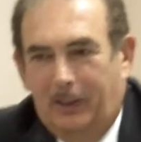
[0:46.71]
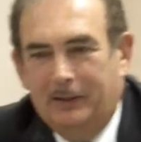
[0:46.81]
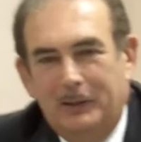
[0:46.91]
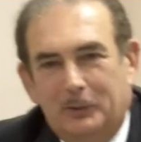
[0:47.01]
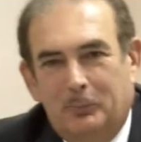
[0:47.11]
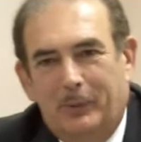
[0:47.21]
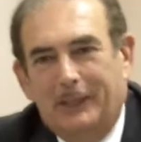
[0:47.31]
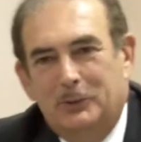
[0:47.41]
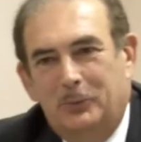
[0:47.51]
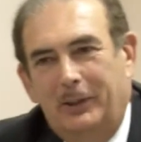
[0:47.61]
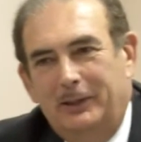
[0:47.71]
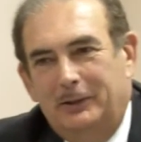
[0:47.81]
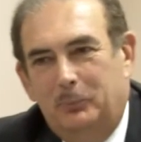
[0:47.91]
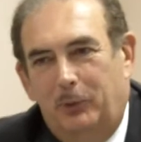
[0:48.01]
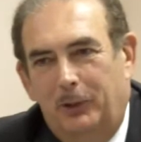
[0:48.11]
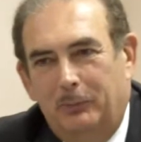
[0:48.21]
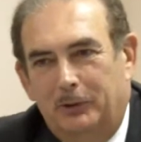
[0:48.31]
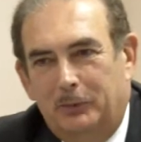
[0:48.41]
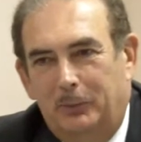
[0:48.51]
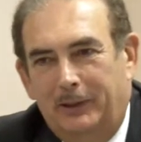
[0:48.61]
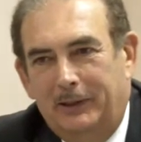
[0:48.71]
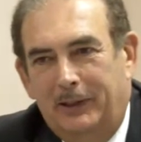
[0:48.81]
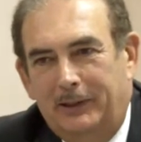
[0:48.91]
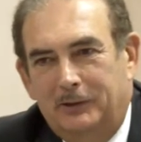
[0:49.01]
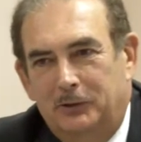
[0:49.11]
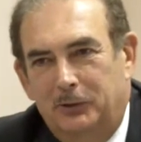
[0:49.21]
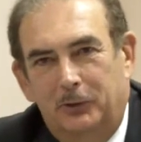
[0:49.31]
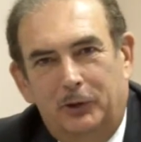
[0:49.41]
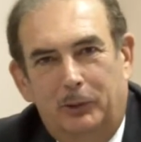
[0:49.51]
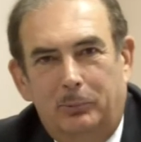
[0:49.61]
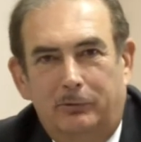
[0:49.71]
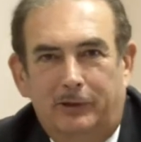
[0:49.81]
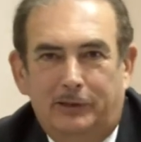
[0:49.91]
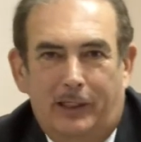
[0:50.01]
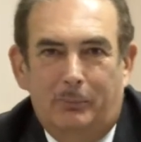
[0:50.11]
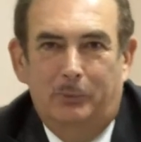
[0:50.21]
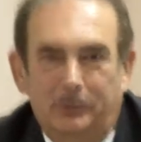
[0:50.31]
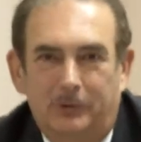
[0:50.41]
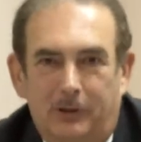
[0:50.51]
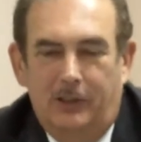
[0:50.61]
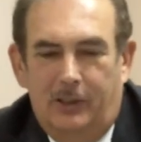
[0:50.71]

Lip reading: I think the best way to probably explain that is through a couple of examples.